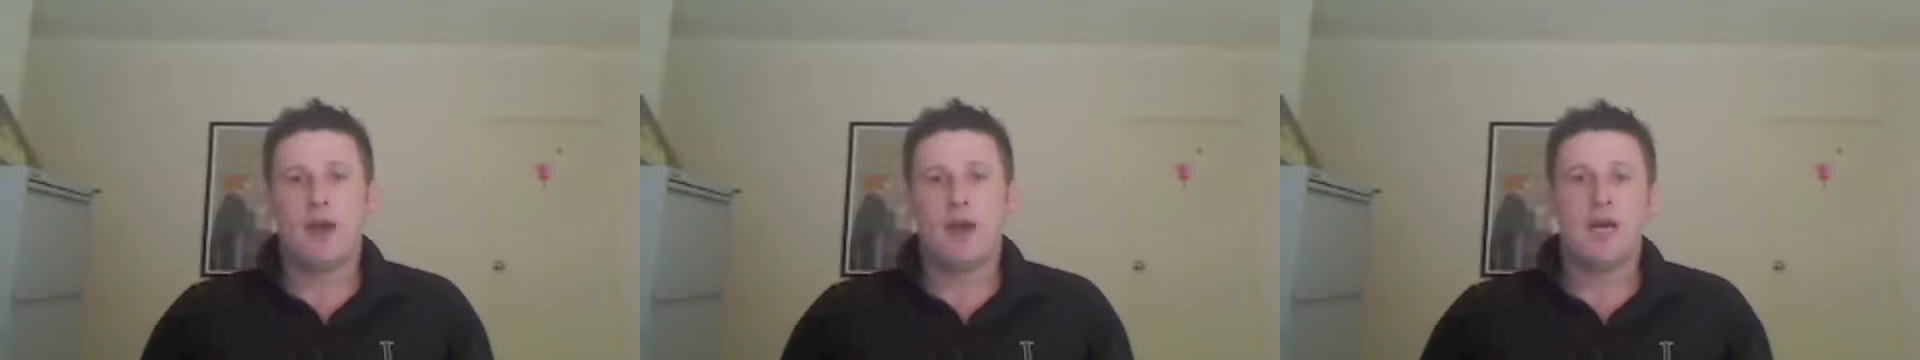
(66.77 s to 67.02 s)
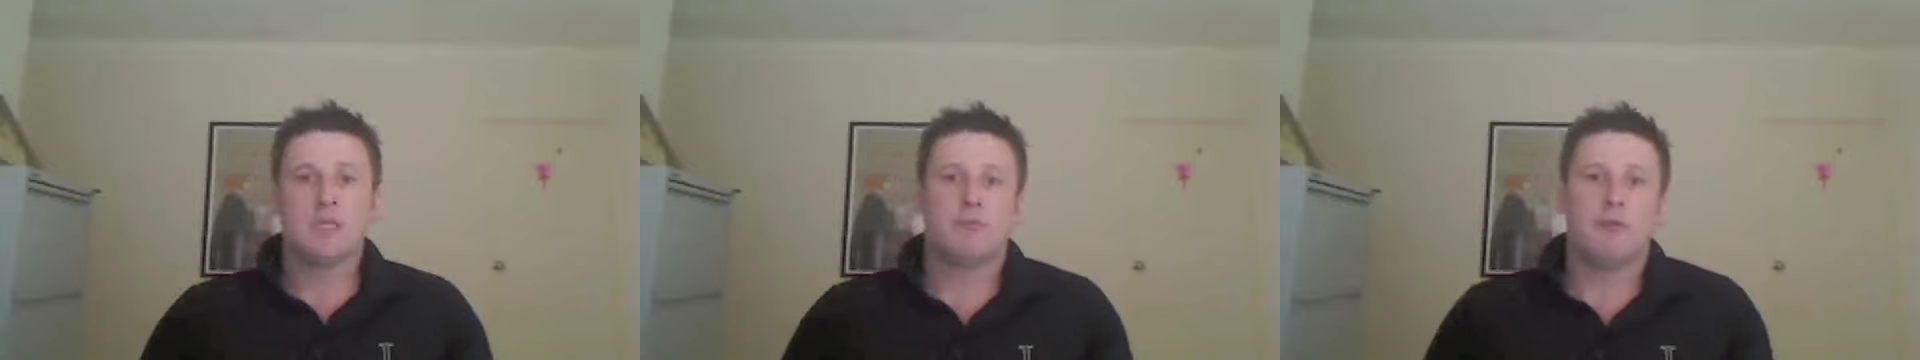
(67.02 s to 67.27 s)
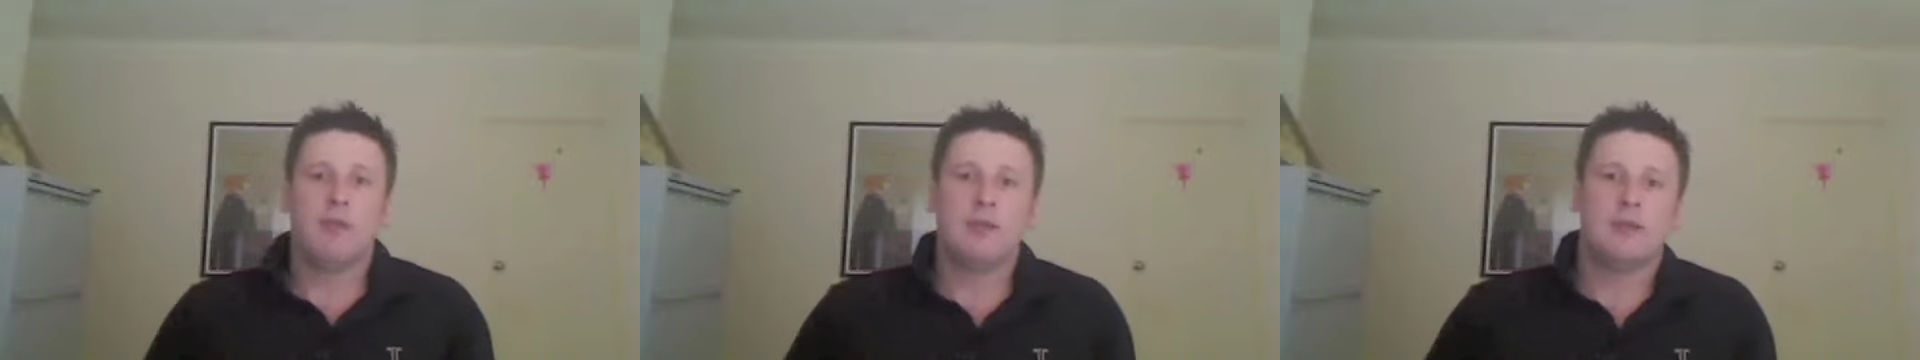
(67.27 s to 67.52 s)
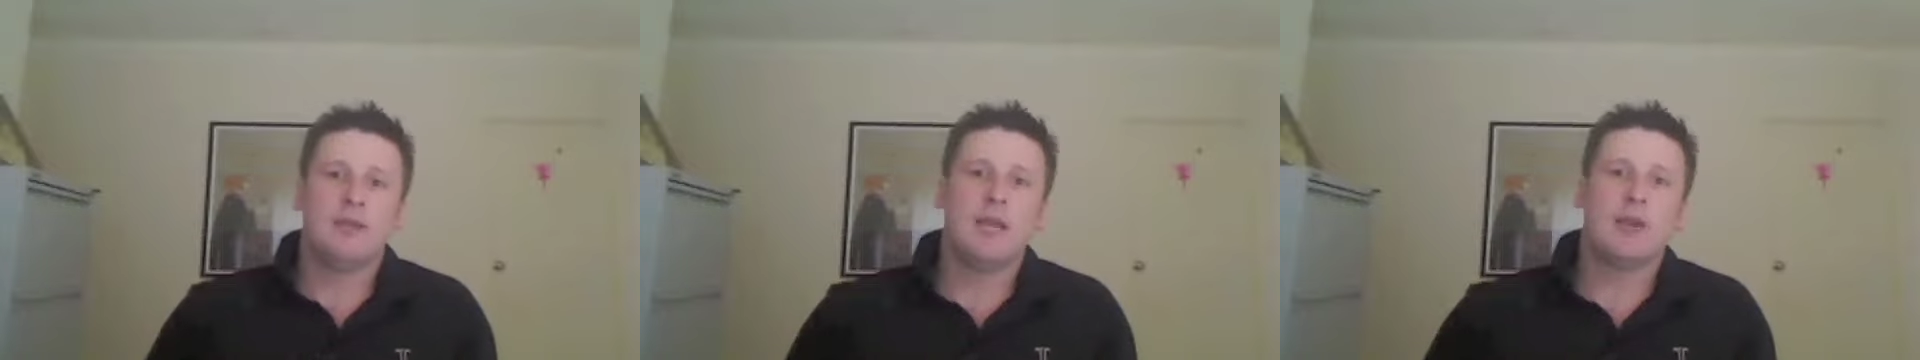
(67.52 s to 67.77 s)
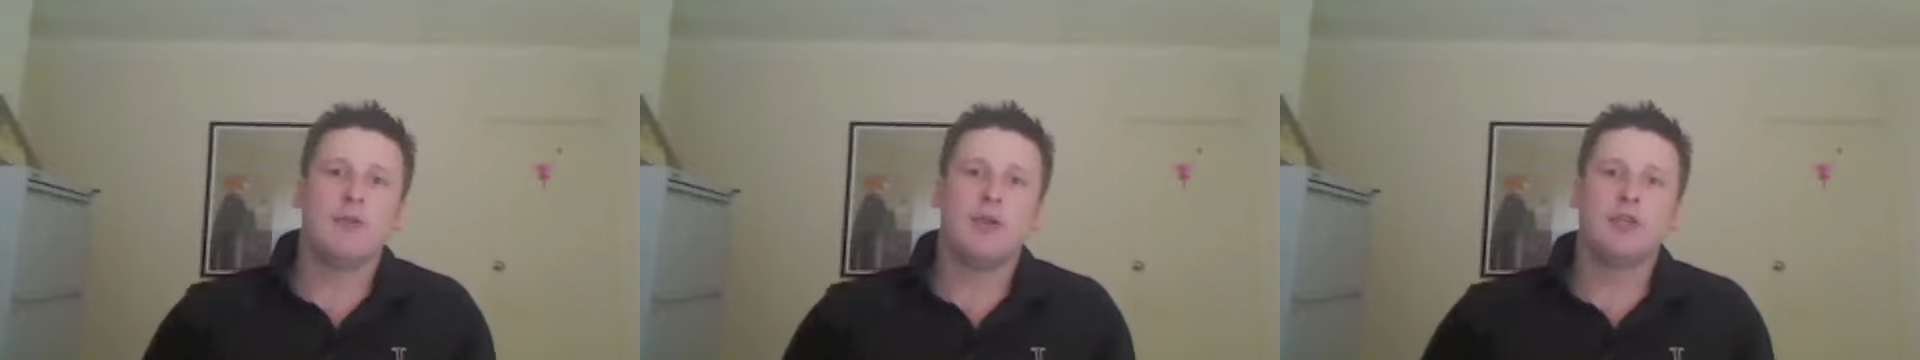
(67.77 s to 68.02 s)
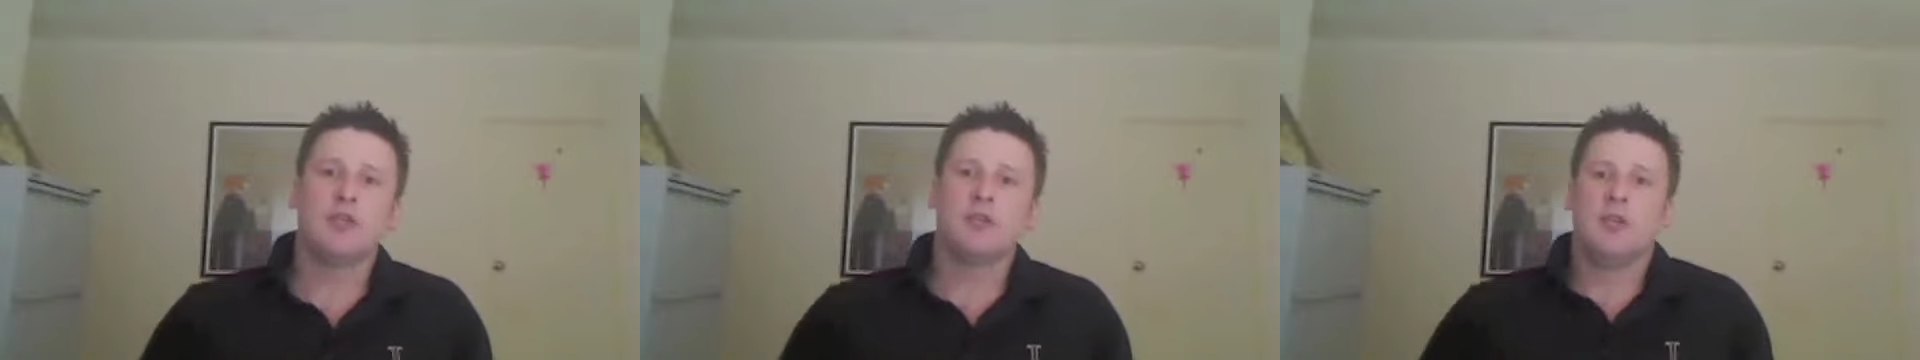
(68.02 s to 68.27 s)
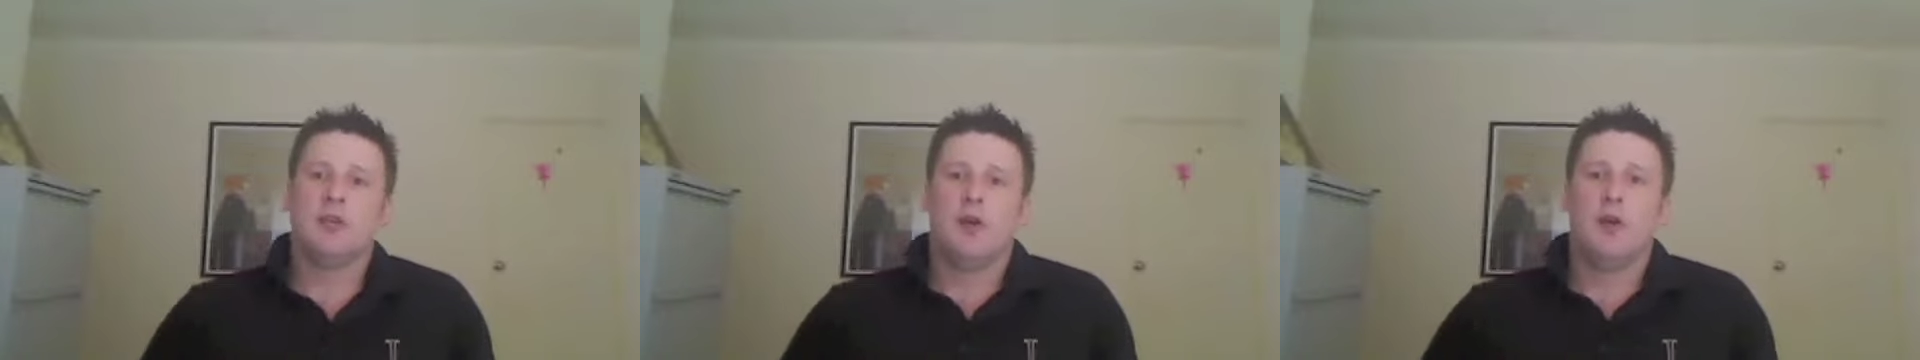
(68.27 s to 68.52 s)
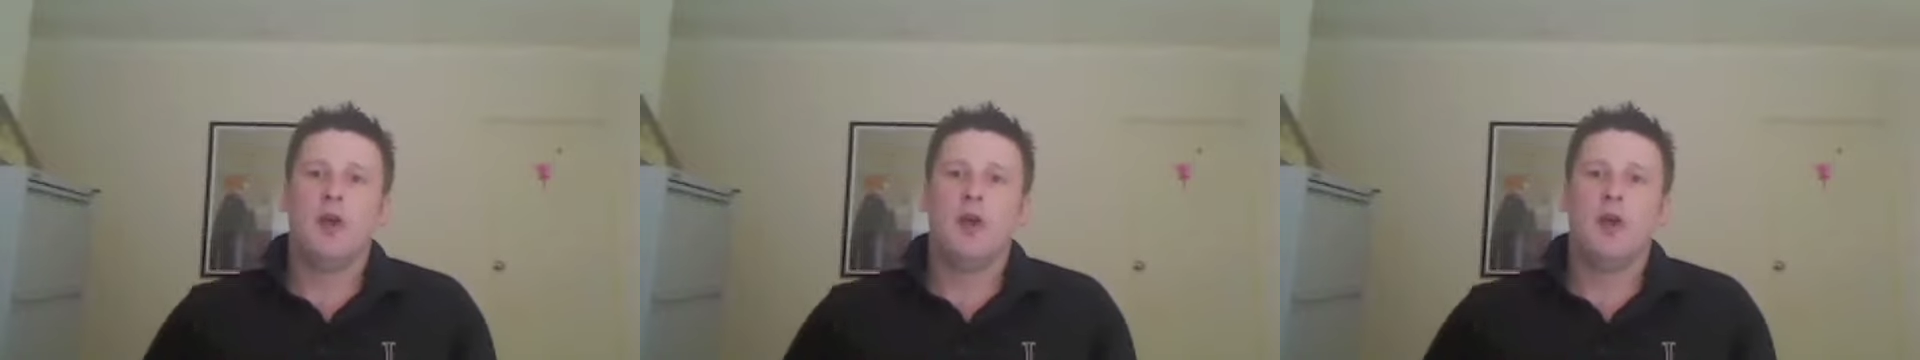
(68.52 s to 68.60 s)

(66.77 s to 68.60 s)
raspberry, licorice,